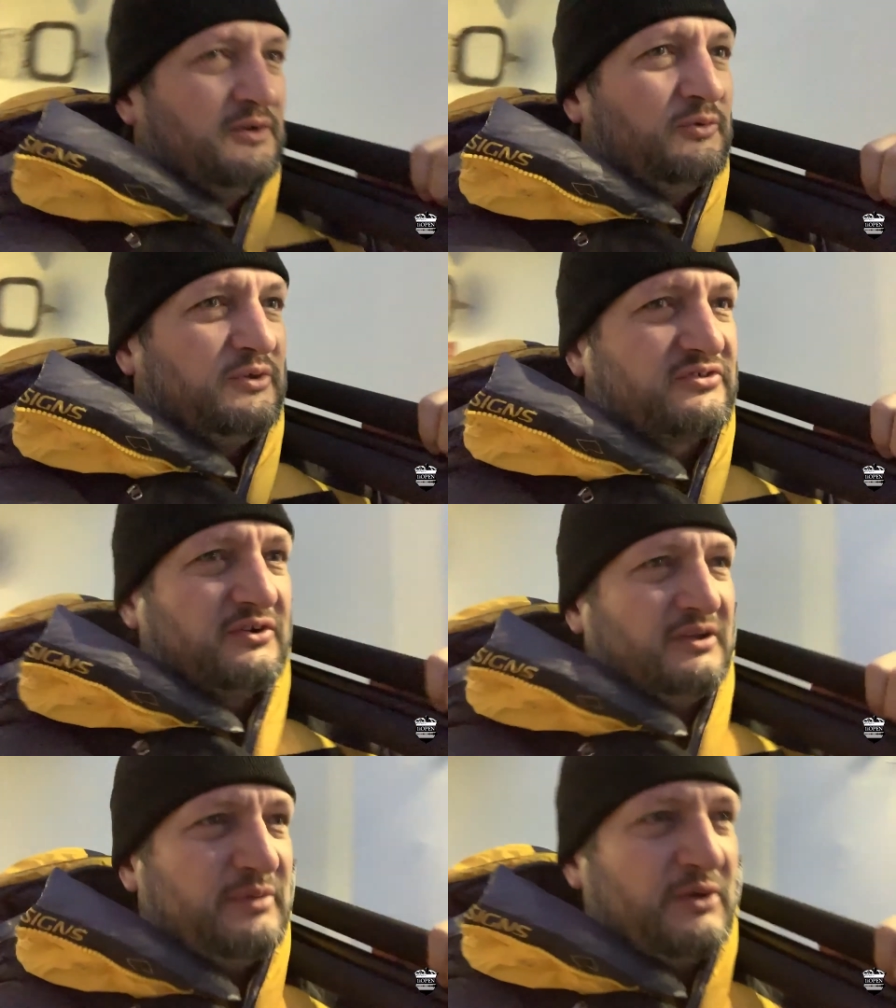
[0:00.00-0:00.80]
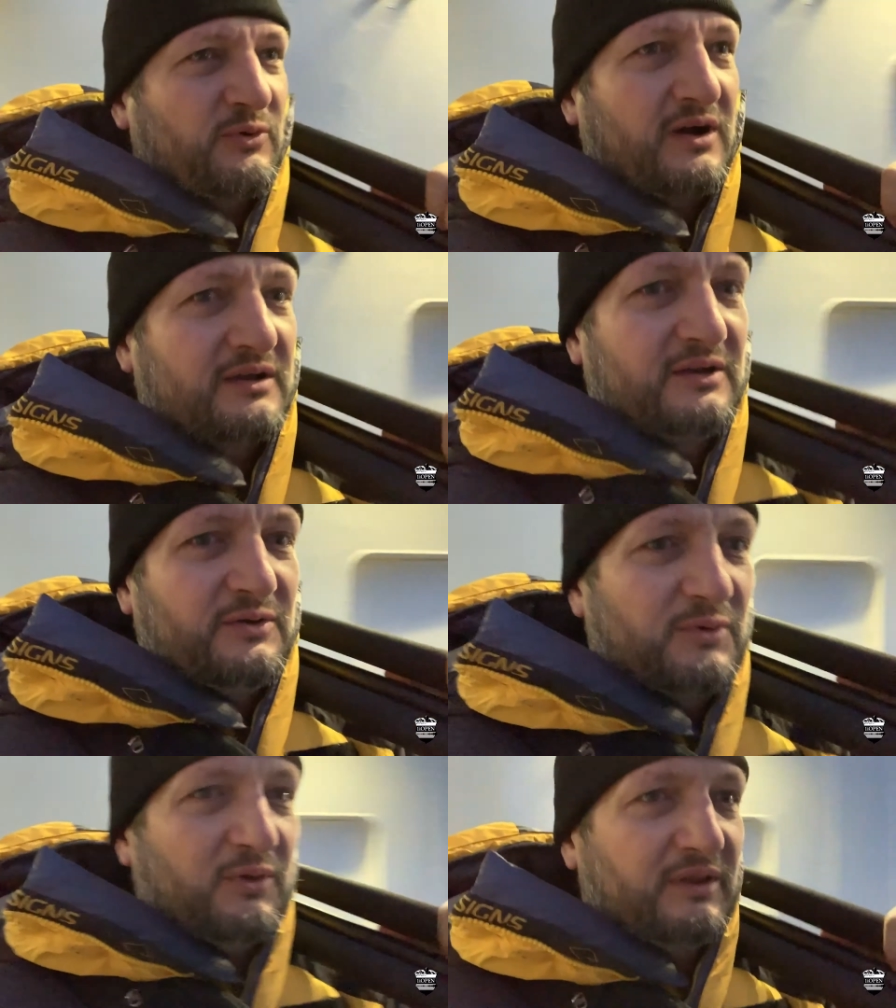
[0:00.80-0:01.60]
we've certainly been rocking and
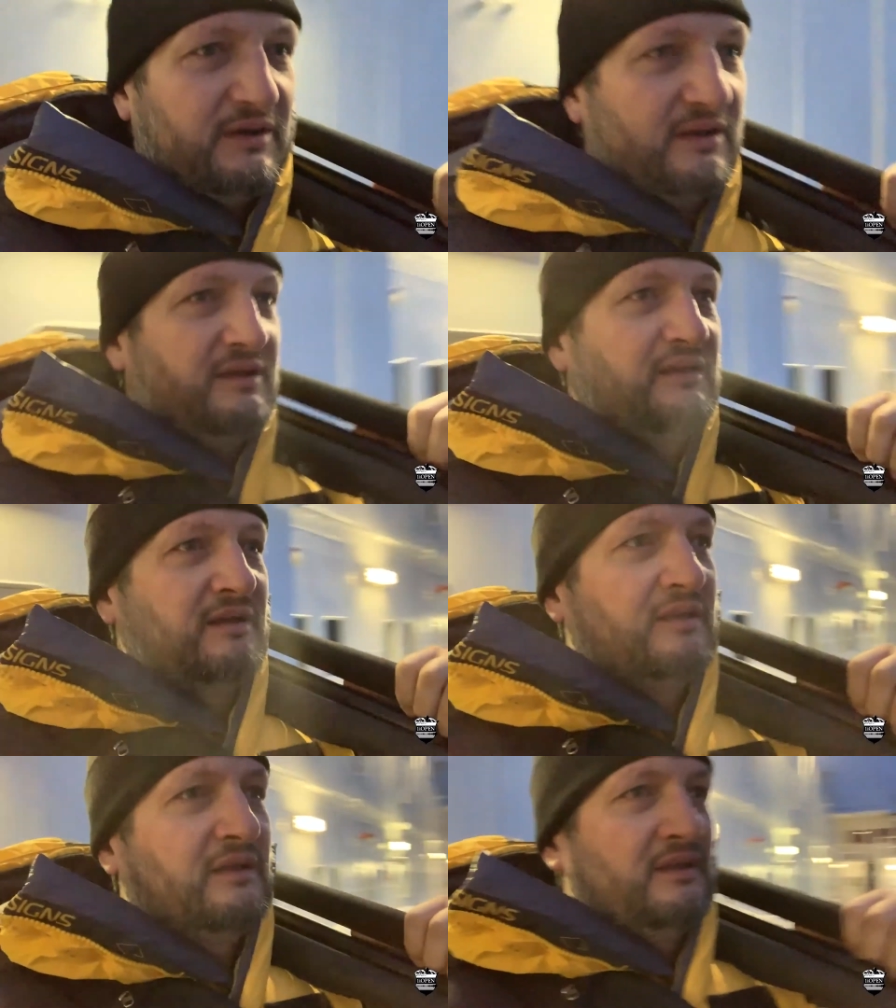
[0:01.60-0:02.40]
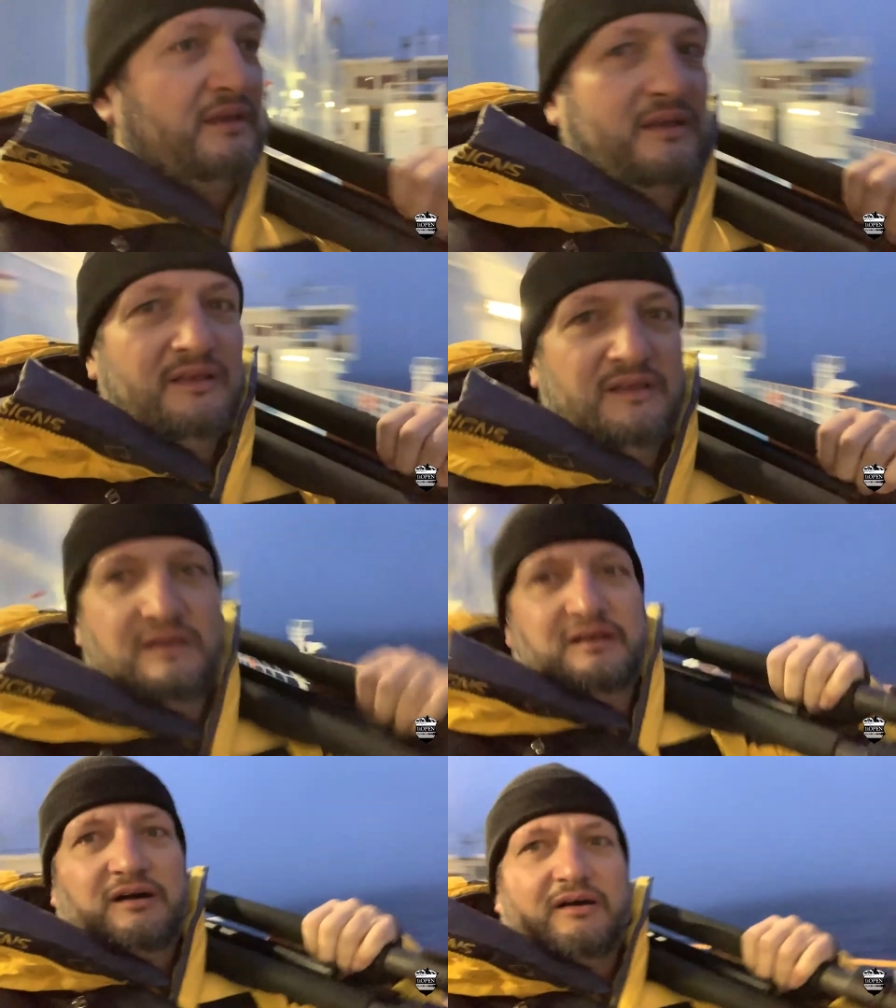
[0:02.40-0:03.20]
rolling
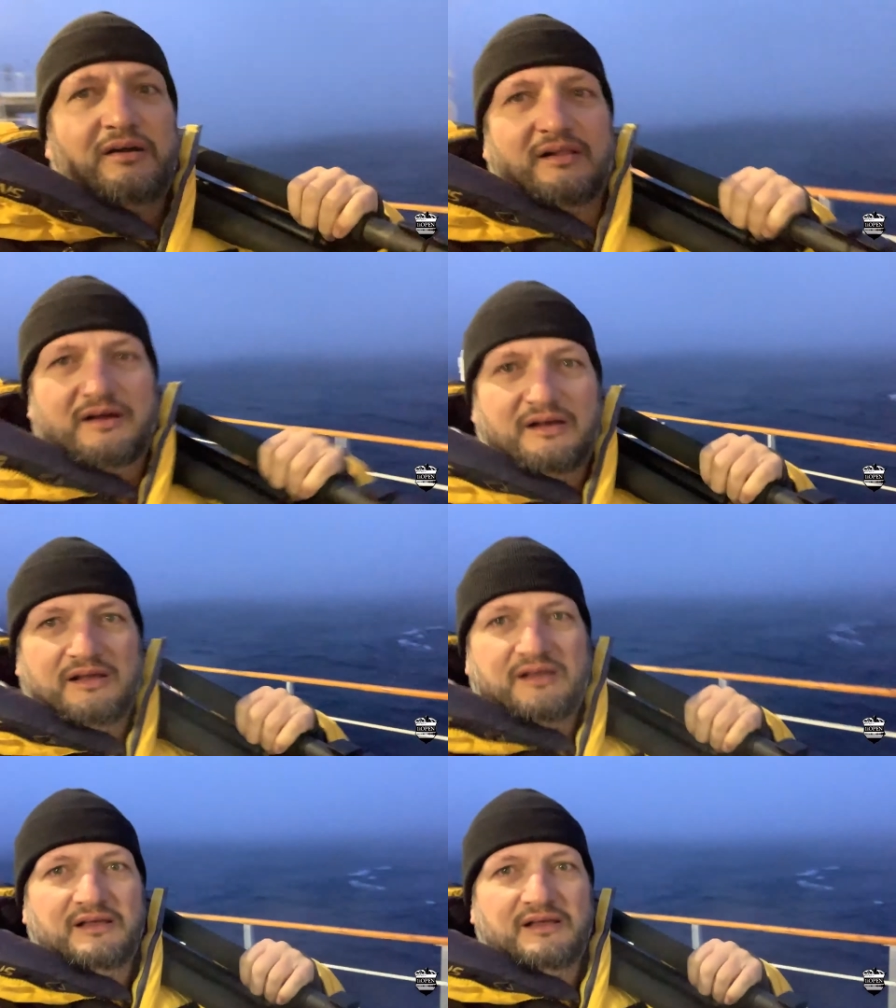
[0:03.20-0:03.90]
all uh,